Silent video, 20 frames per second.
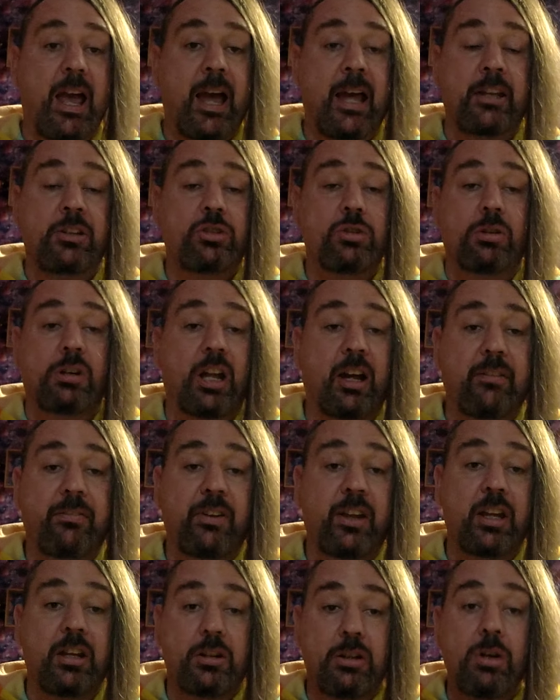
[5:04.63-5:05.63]
end your life
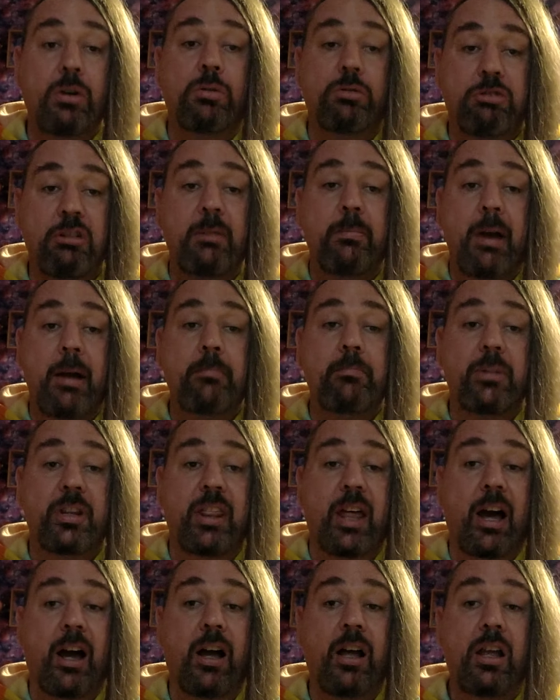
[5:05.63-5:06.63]
here, you'll remember
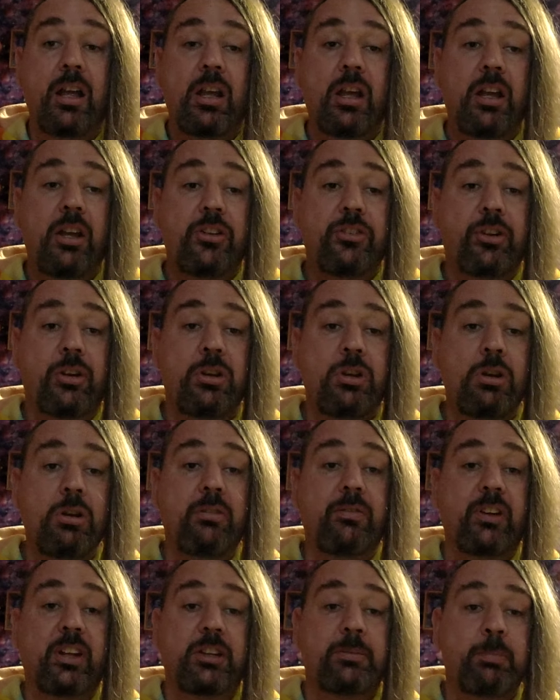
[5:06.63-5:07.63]
that. So
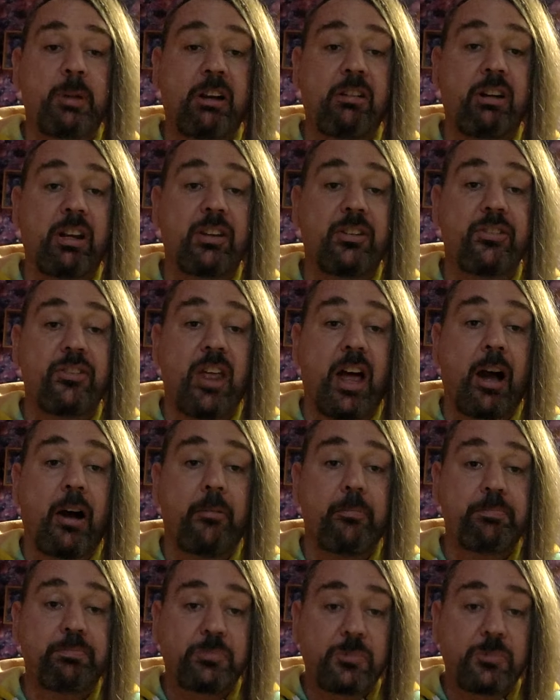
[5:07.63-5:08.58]
you've experienced that.